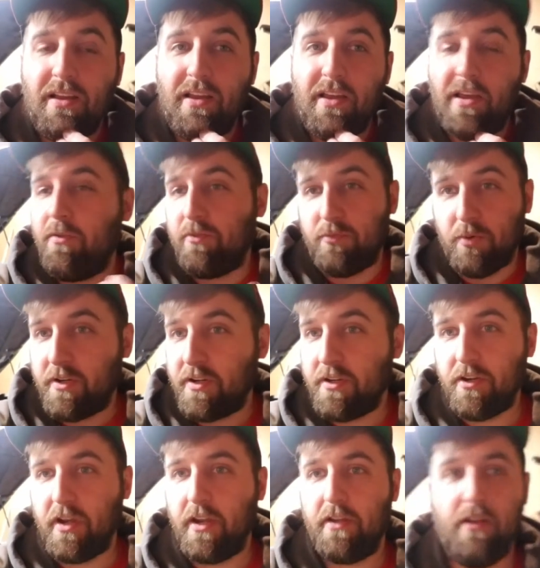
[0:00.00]
it was working
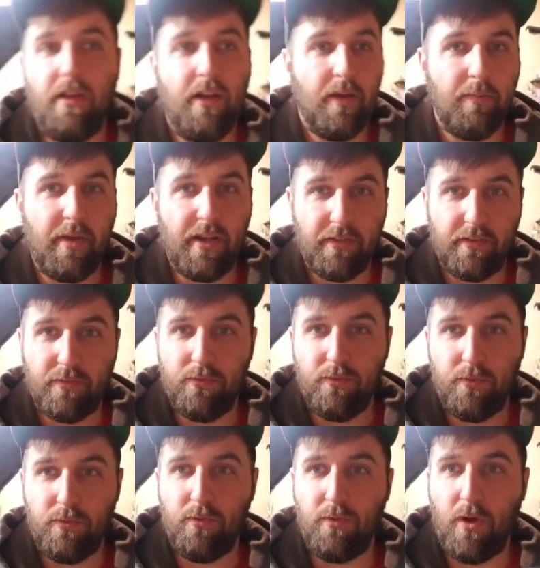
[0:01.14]
great. Made it
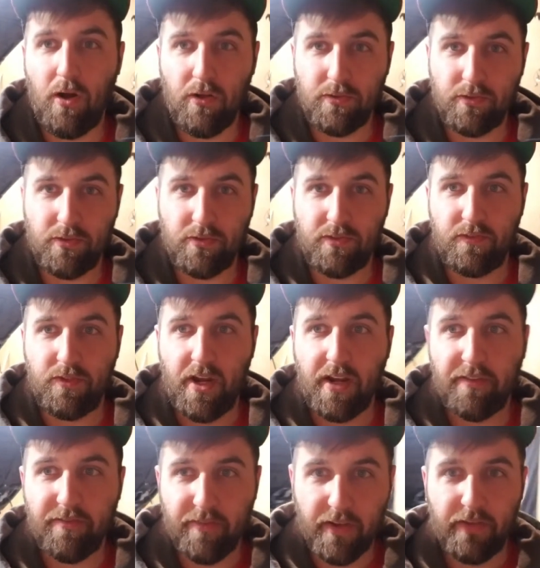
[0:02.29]
through all sorts of track
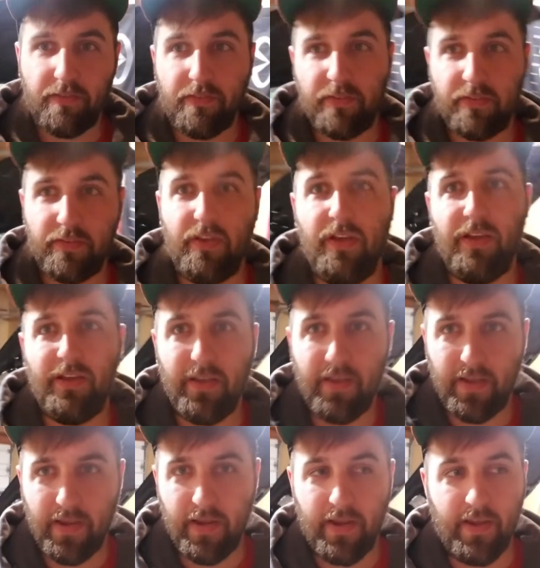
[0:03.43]
events
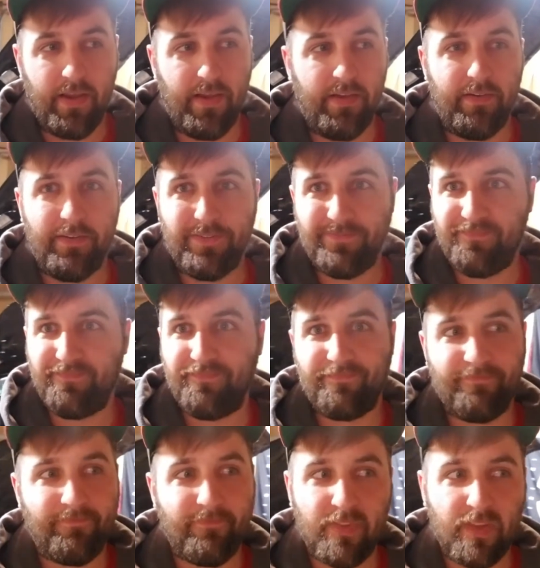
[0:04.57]
and
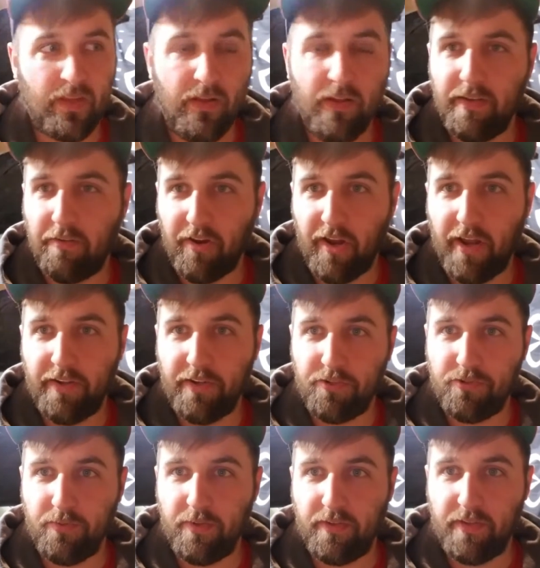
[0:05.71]
never had an
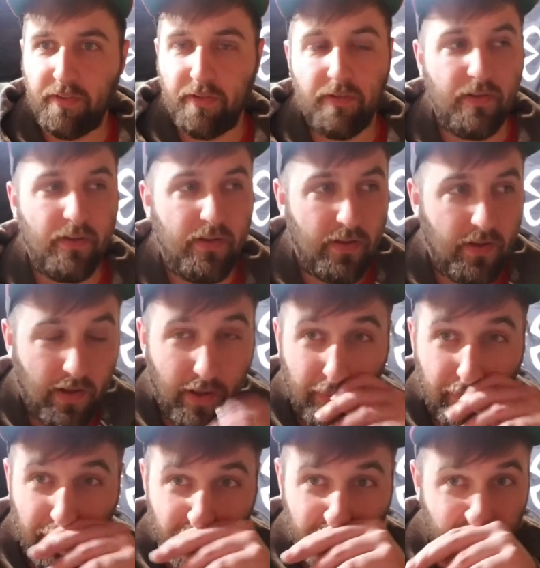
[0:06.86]
issue with it.
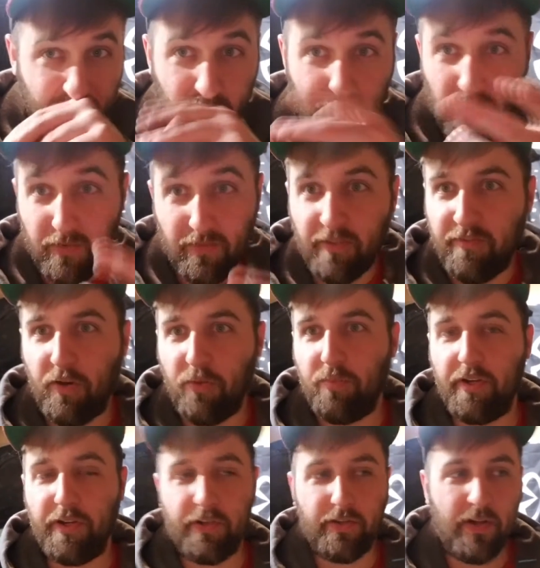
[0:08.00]
I felt
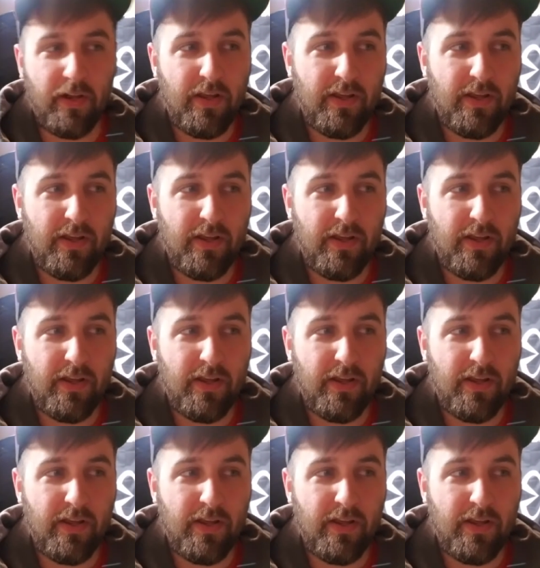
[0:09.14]
pretty good